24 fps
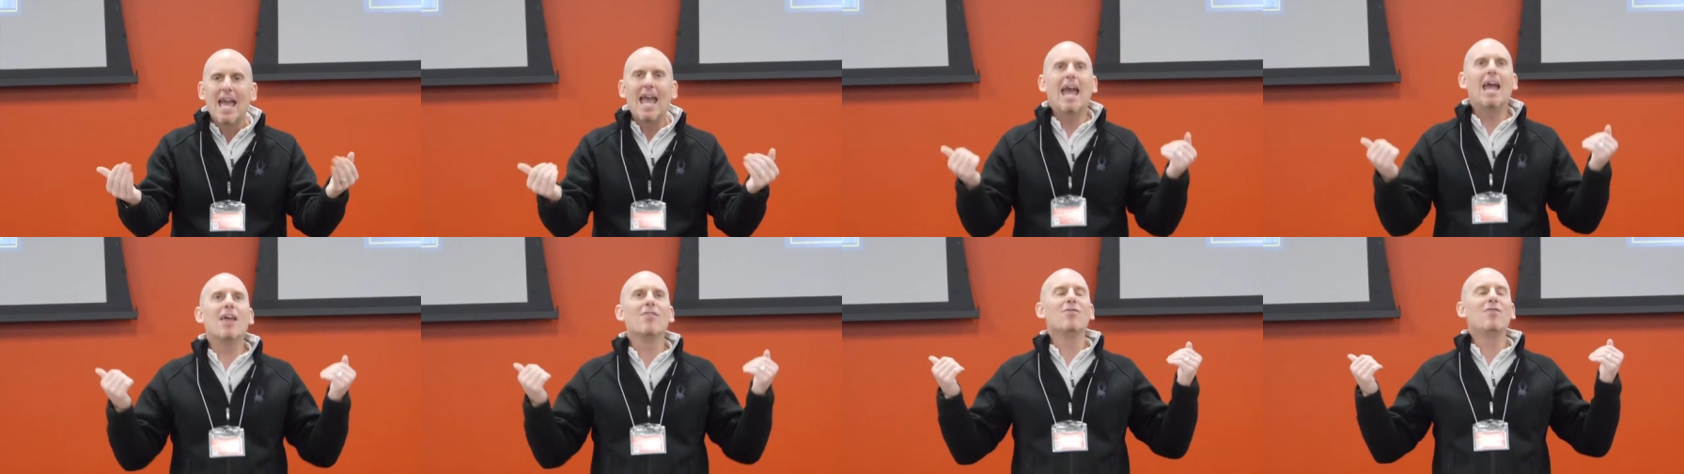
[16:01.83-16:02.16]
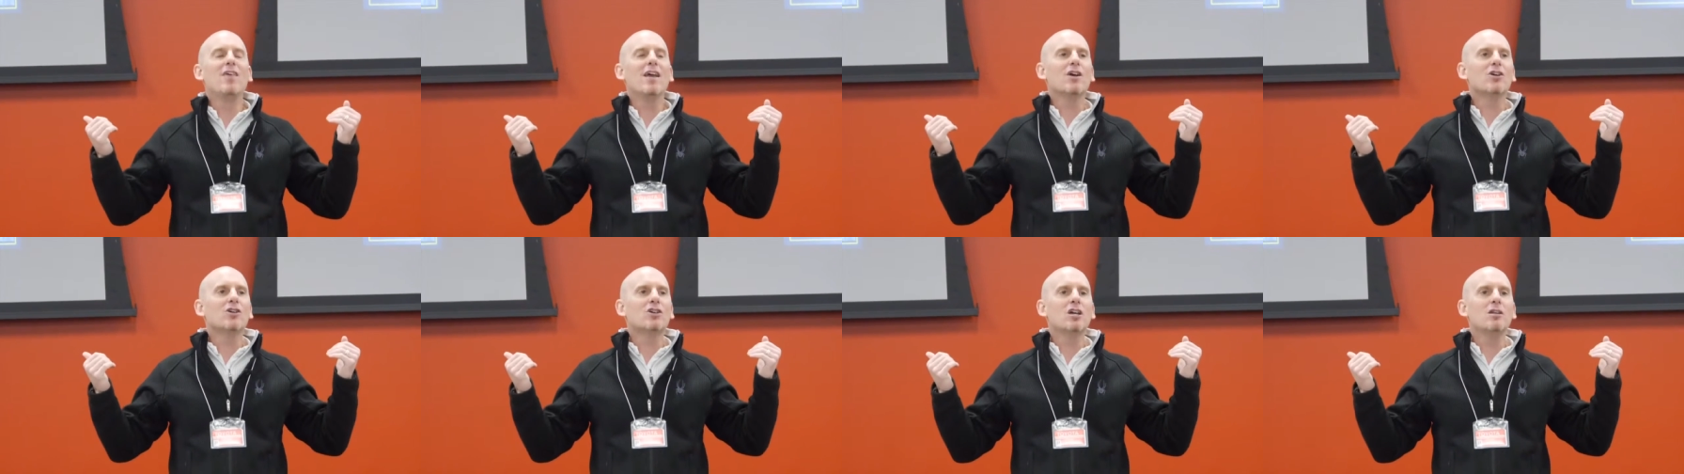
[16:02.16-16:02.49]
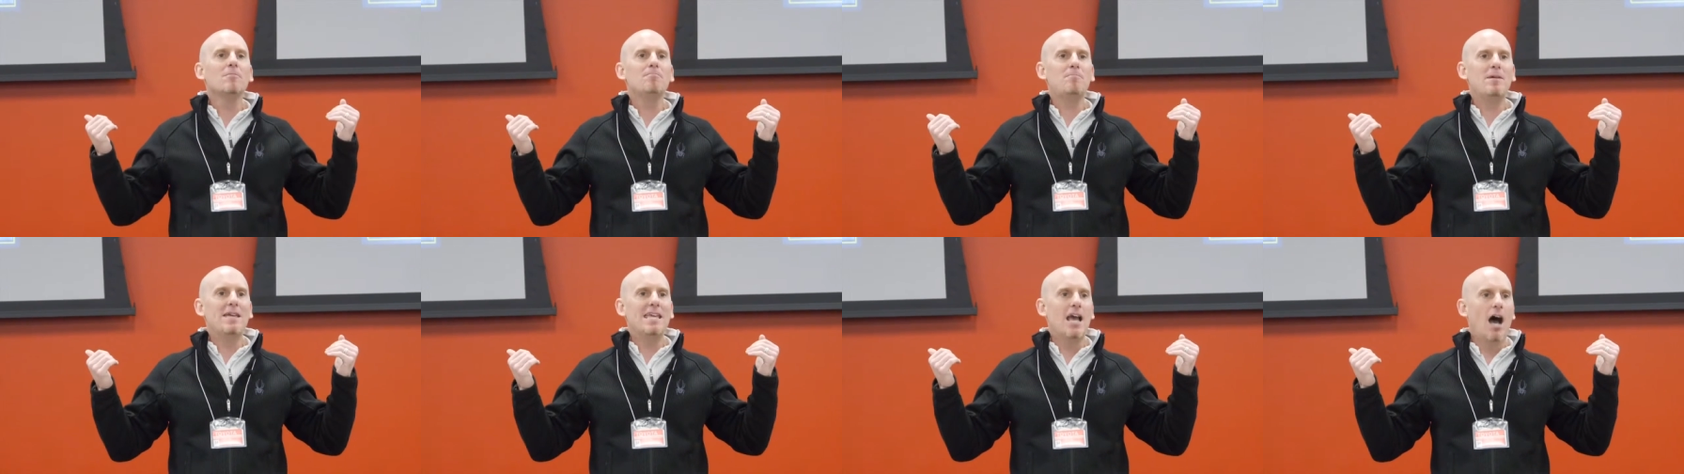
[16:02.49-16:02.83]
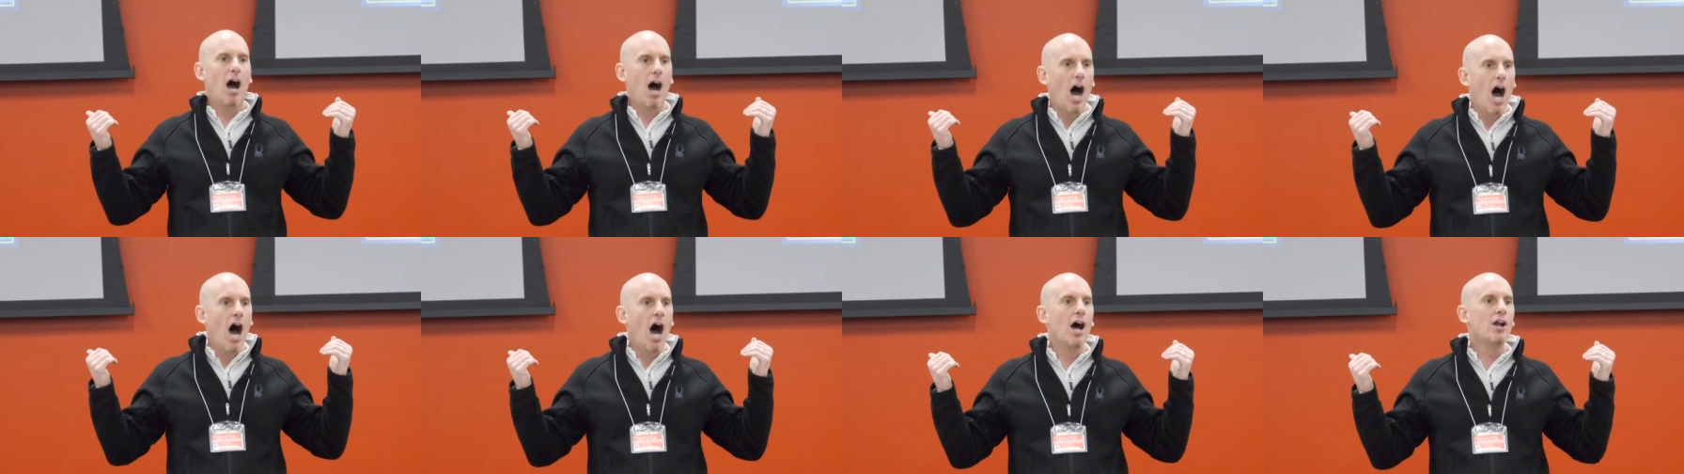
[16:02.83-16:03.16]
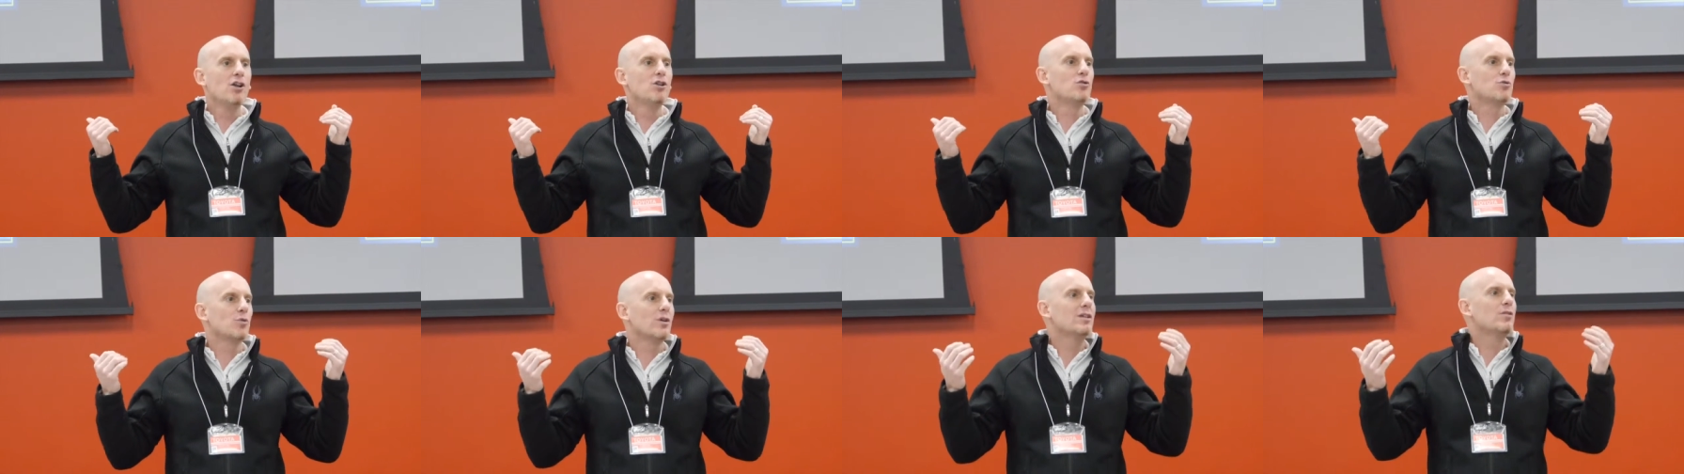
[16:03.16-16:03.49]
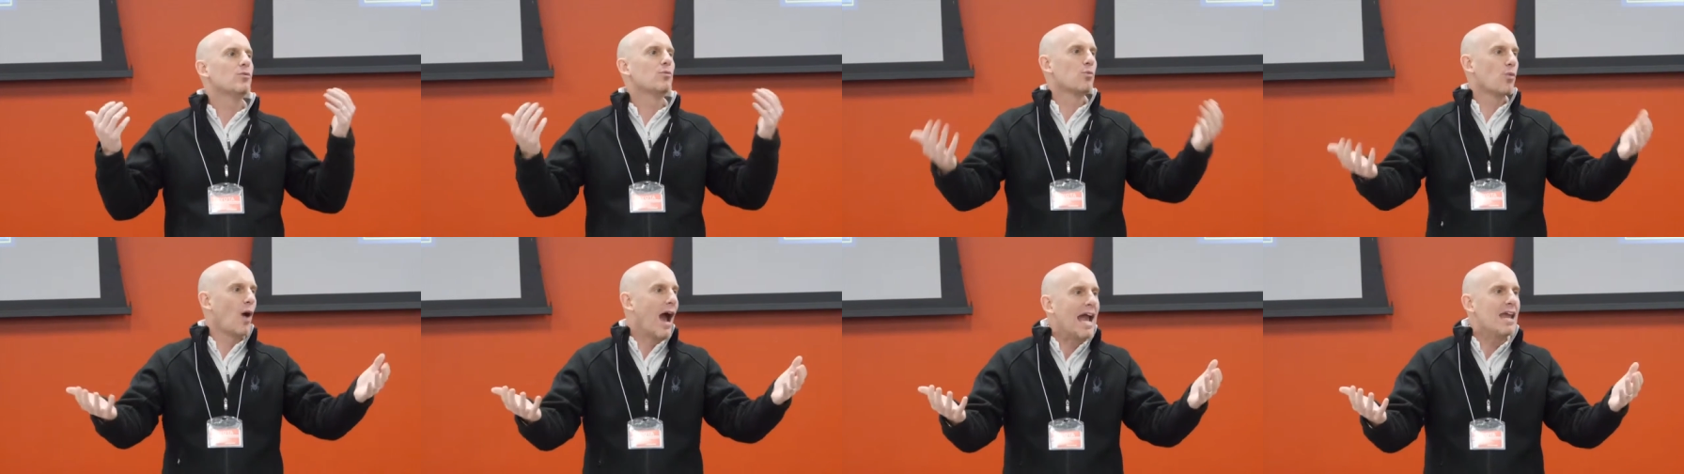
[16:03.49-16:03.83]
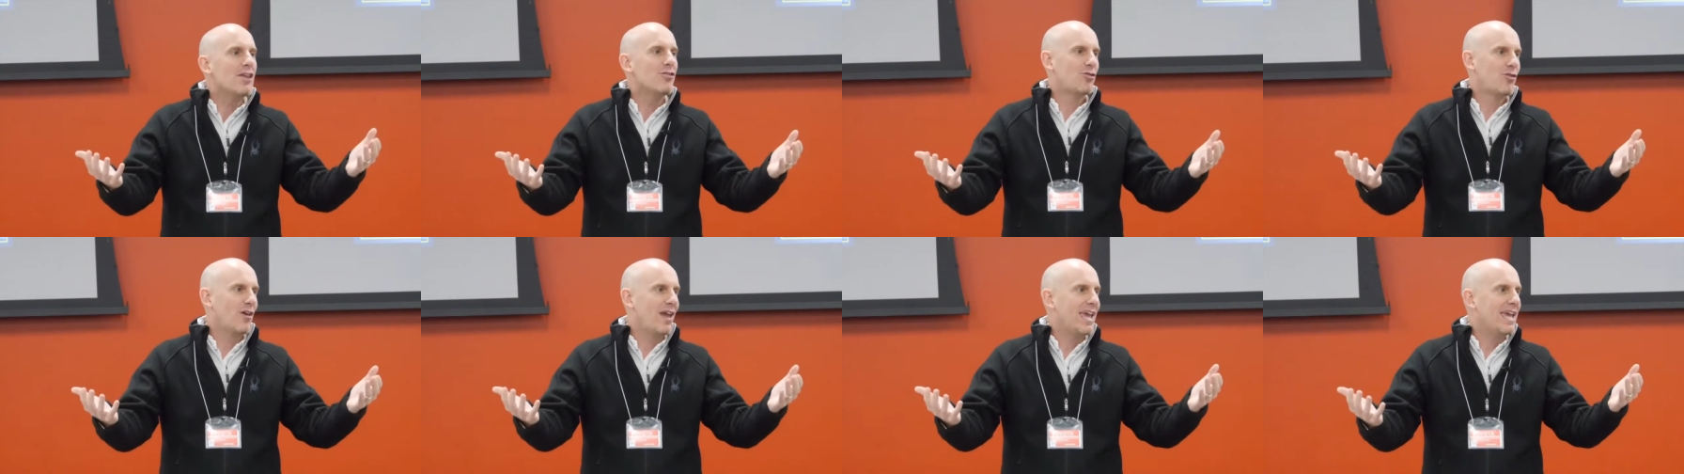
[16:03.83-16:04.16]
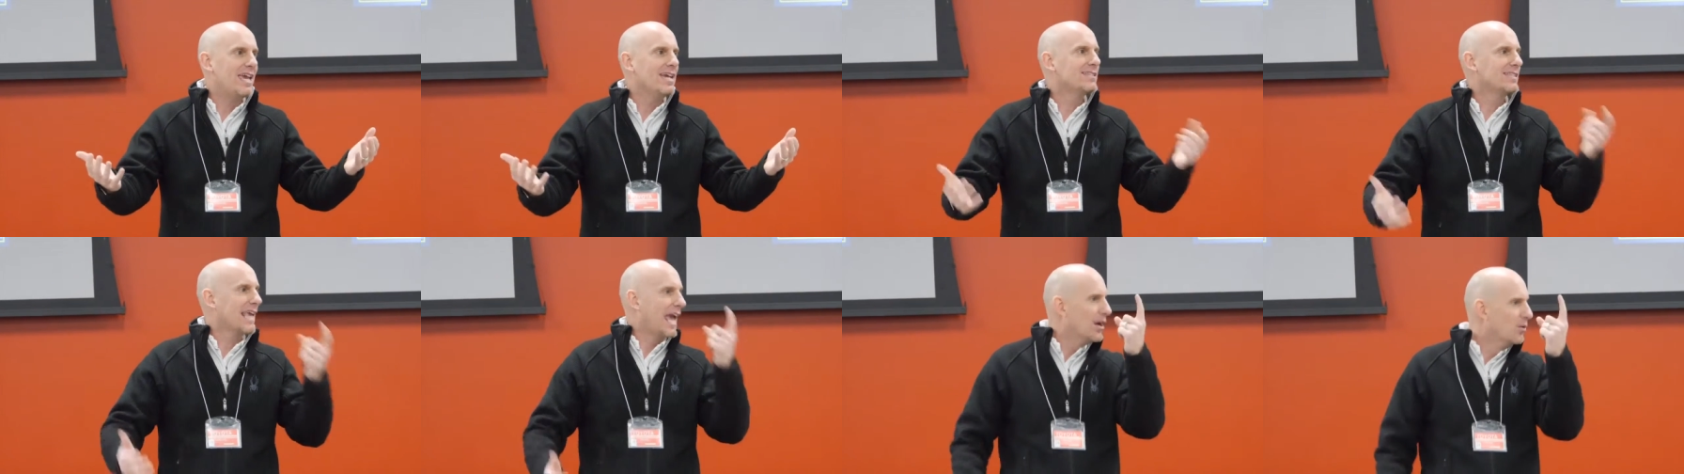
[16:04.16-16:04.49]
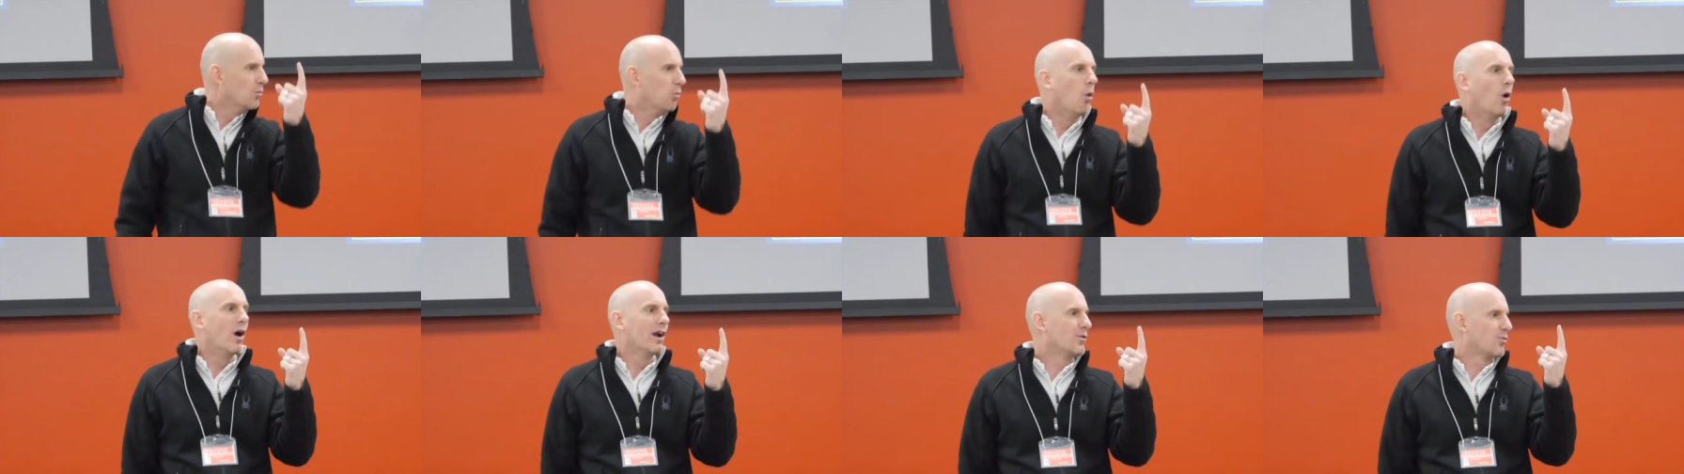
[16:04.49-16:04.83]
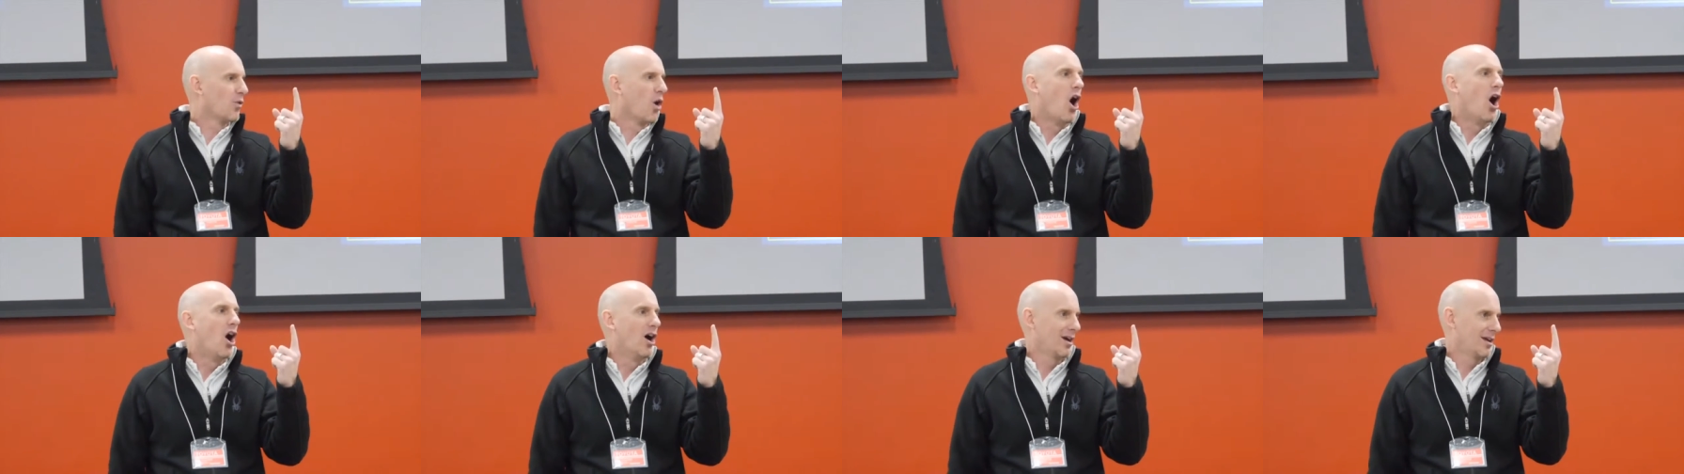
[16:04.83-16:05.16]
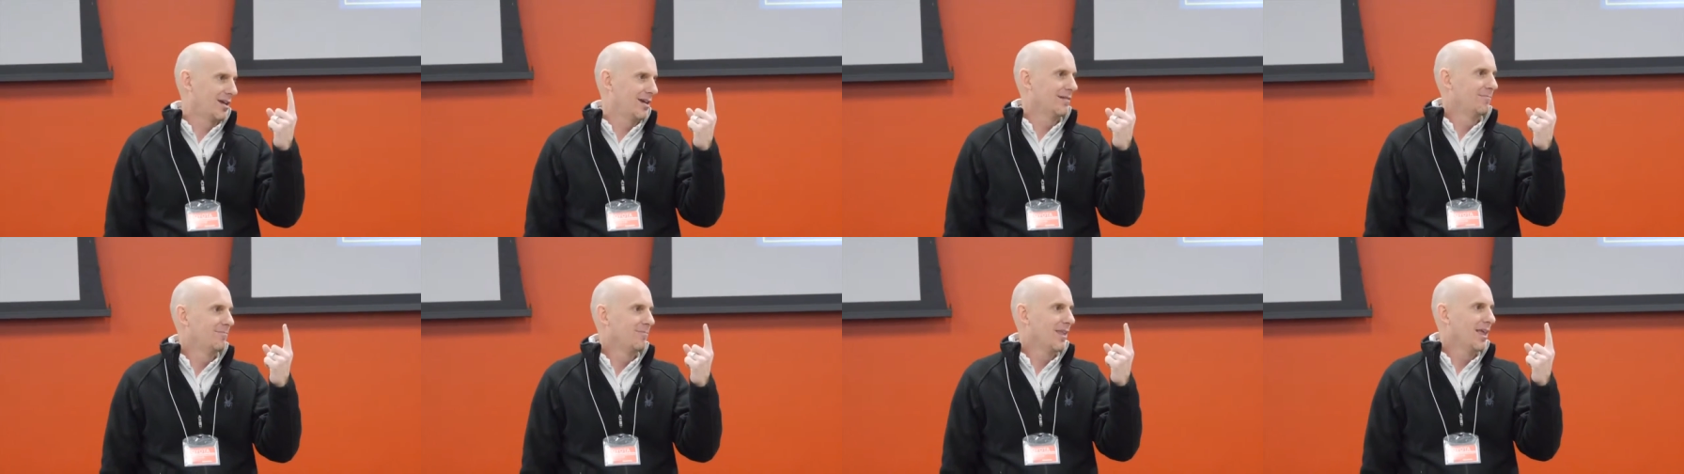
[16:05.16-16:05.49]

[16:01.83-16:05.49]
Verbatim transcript: and there could be a hundred right things and one wrong.